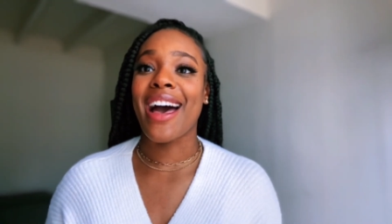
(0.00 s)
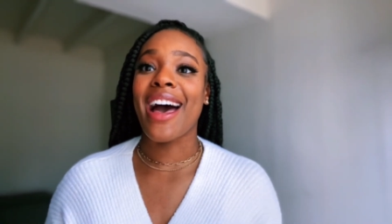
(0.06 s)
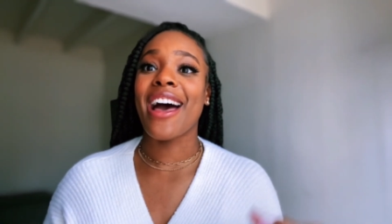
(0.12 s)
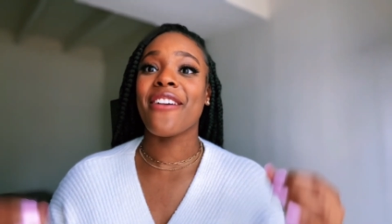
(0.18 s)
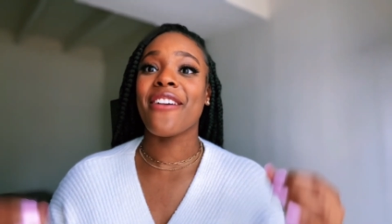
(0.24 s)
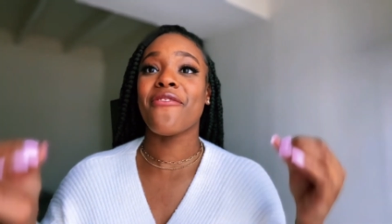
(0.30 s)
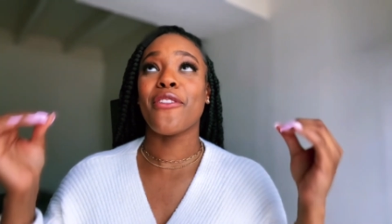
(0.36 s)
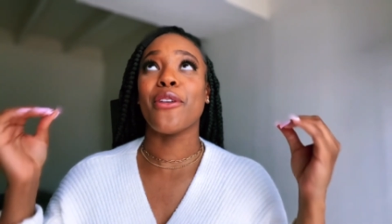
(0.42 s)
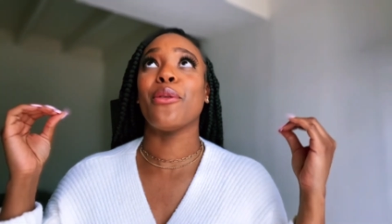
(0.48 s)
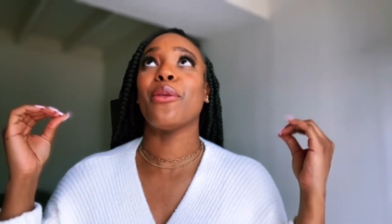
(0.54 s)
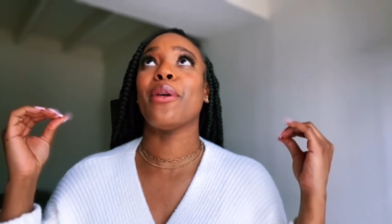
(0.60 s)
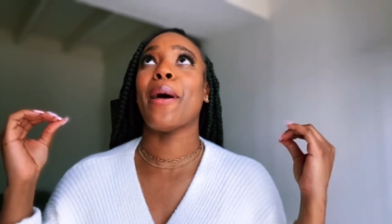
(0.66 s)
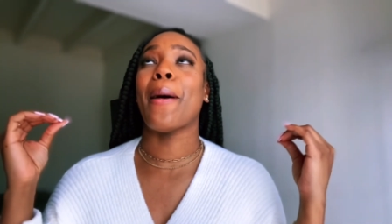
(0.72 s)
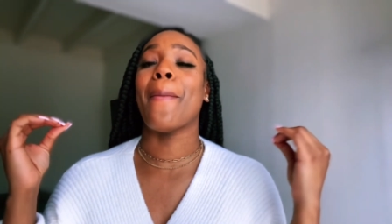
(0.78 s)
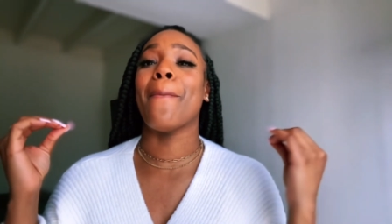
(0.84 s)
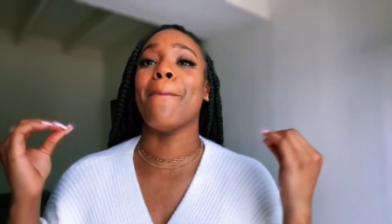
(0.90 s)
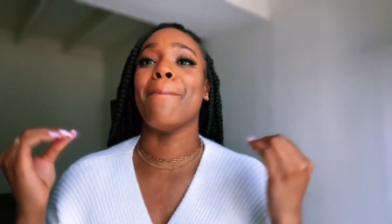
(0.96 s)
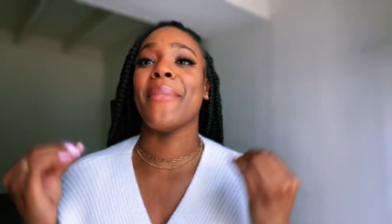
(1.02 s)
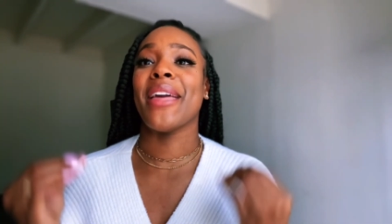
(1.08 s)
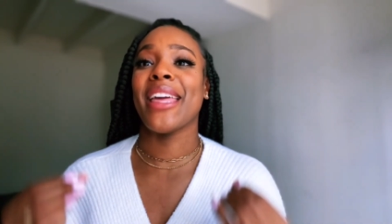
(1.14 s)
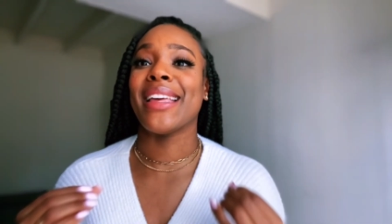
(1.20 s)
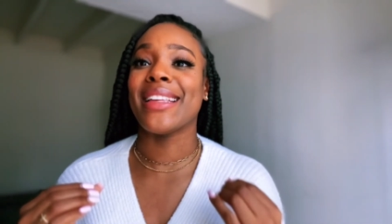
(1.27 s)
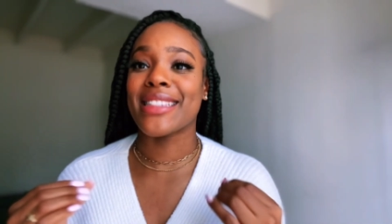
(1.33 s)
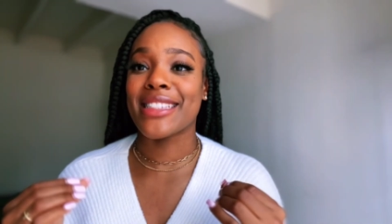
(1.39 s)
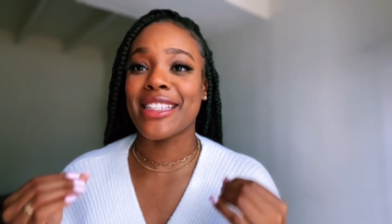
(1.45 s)
I feel
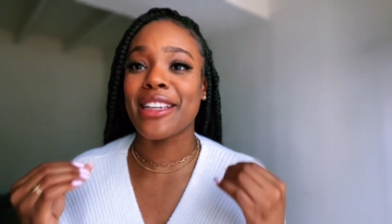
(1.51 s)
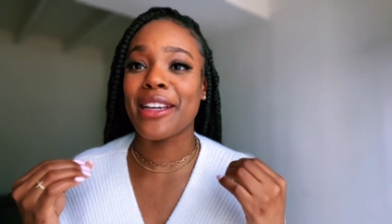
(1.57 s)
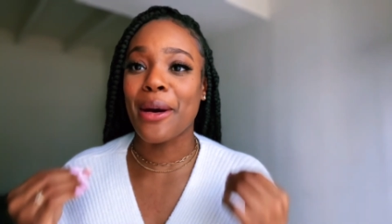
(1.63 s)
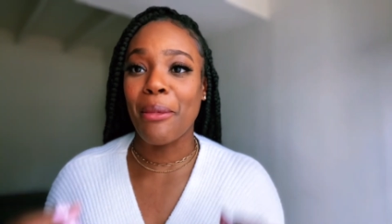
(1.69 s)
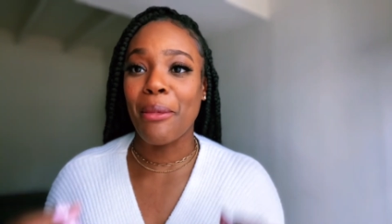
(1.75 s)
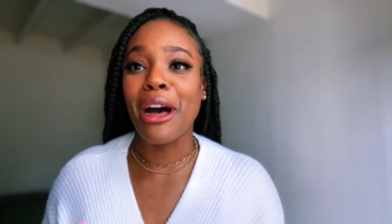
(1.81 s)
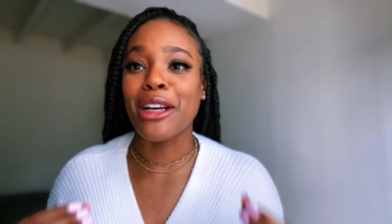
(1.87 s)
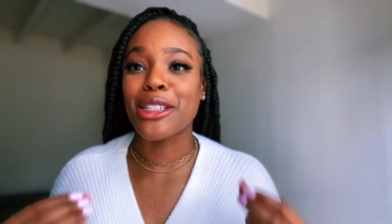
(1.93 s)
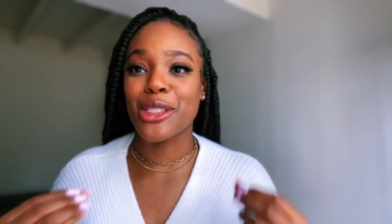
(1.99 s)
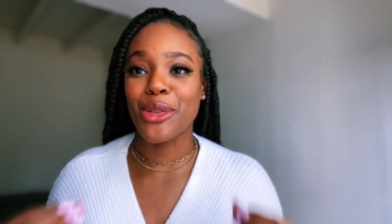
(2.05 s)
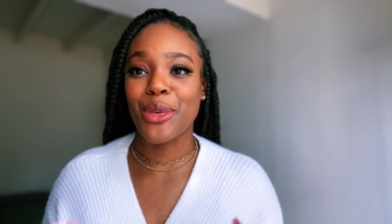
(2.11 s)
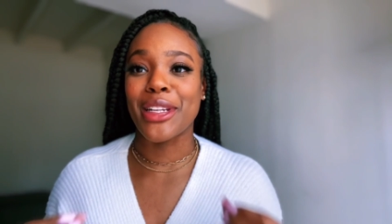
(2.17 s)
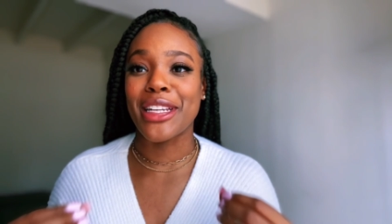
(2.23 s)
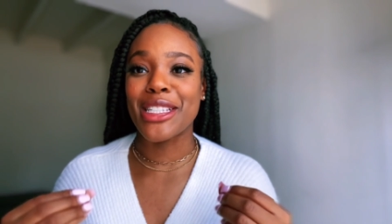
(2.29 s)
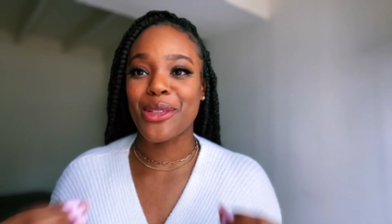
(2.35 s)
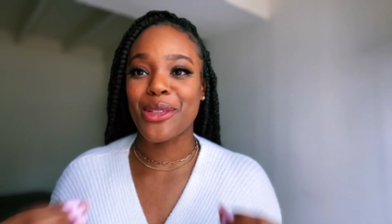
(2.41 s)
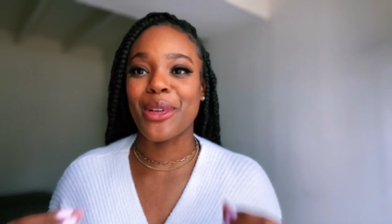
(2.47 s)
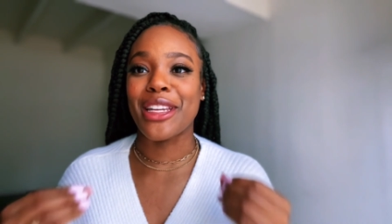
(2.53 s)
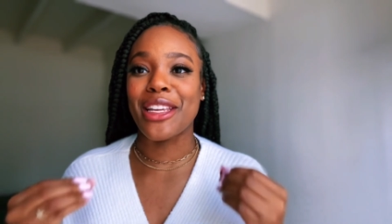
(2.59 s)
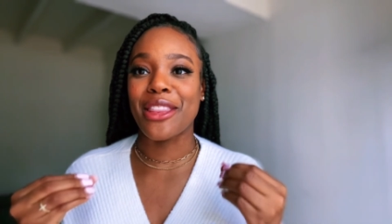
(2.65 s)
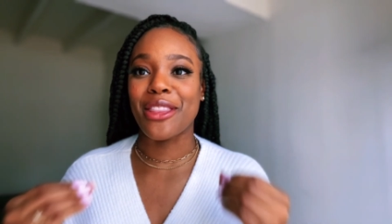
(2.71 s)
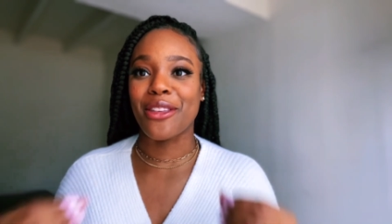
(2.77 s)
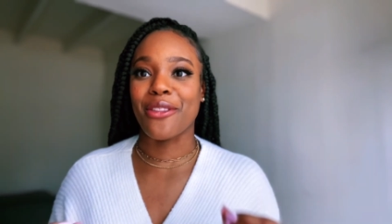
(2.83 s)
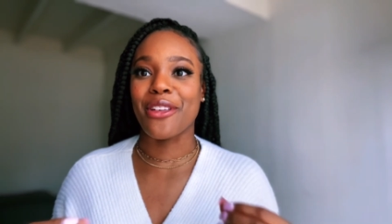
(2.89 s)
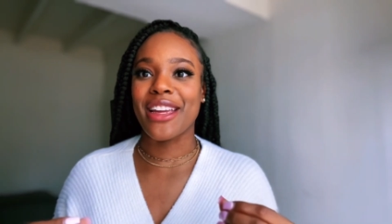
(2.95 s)
amazing about twenty
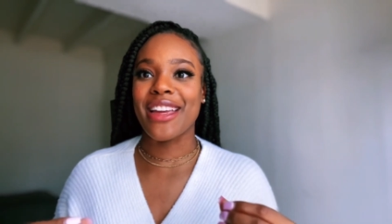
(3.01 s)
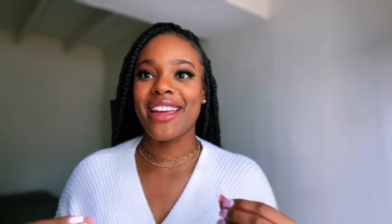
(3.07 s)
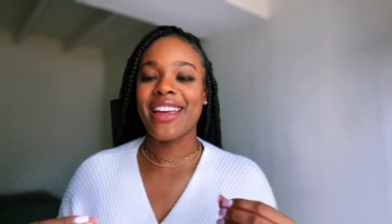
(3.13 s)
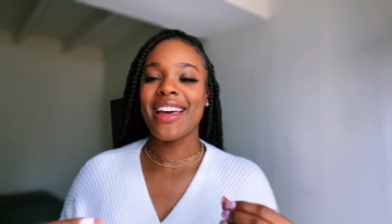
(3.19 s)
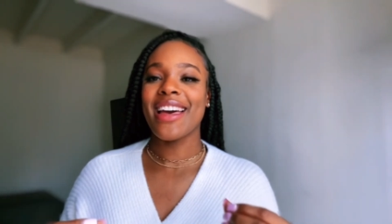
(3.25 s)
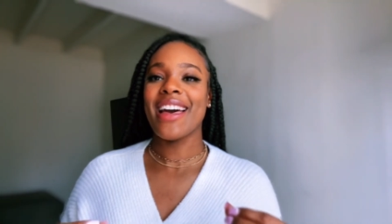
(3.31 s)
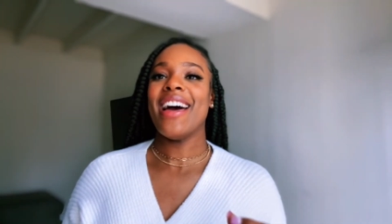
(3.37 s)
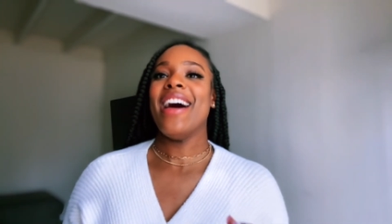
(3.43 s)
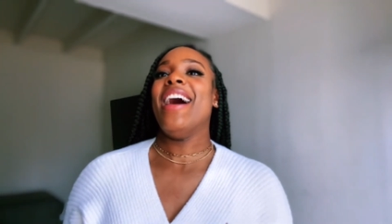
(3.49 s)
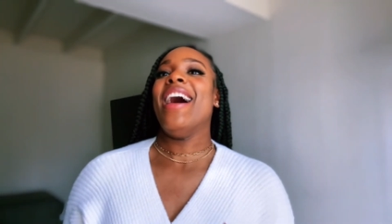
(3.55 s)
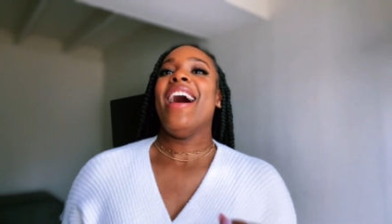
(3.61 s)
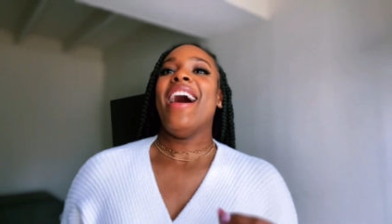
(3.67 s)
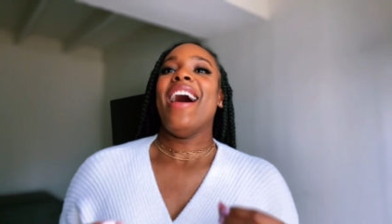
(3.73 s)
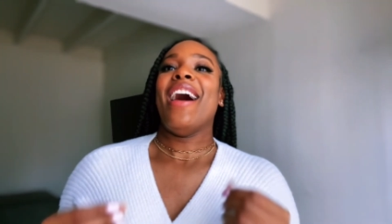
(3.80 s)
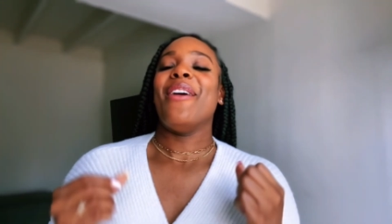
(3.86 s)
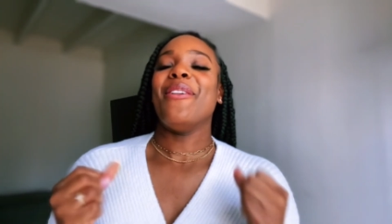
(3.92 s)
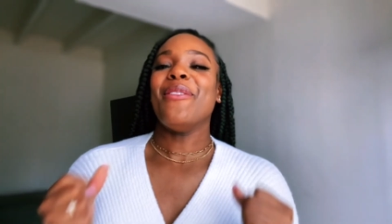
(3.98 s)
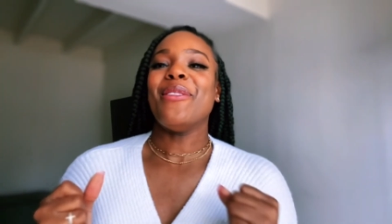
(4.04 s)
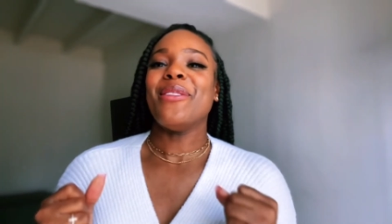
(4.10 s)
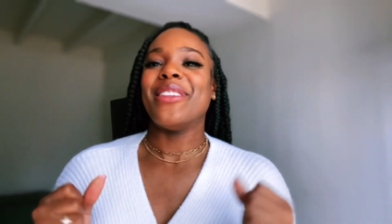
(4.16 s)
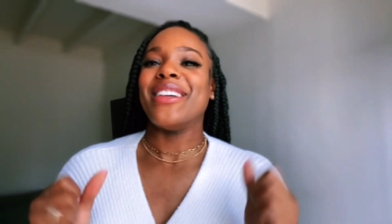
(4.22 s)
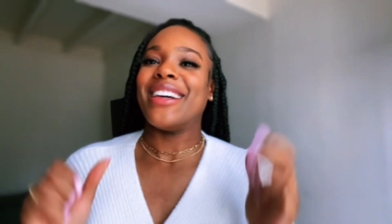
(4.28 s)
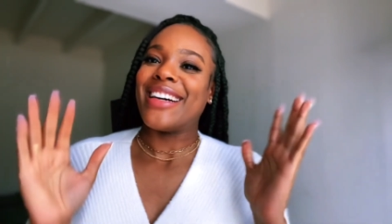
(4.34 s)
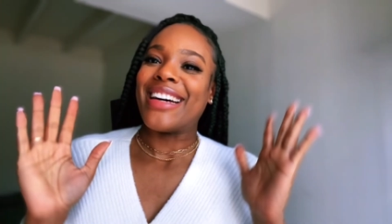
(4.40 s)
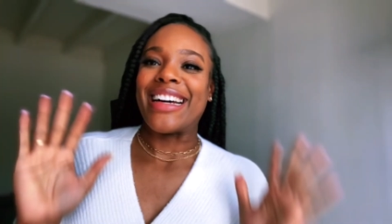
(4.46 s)
twenty-three. Ooh,
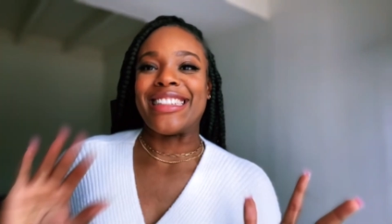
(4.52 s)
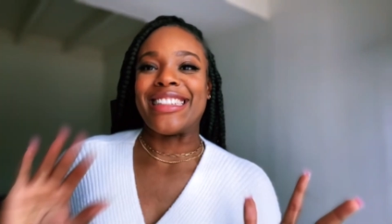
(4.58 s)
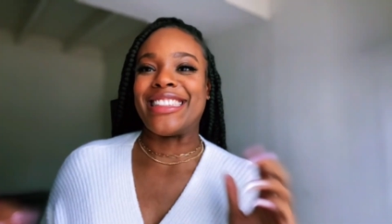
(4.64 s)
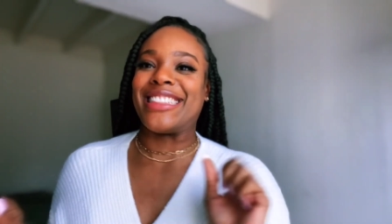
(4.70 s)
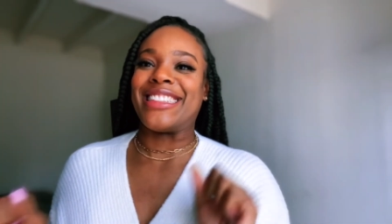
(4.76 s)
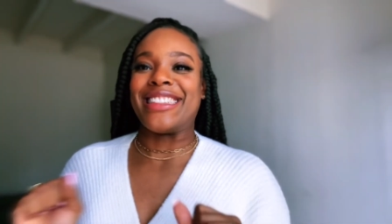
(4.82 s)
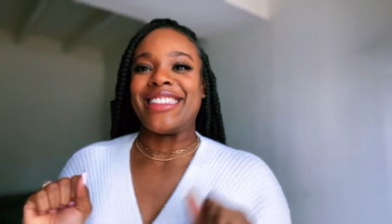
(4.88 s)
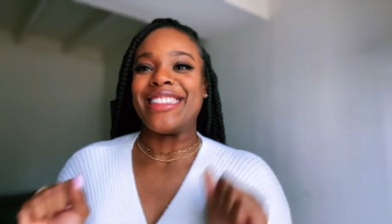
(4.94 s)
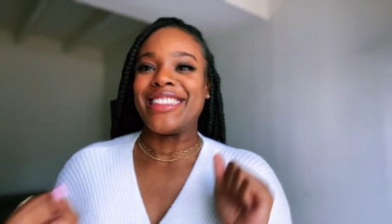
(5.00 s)
I just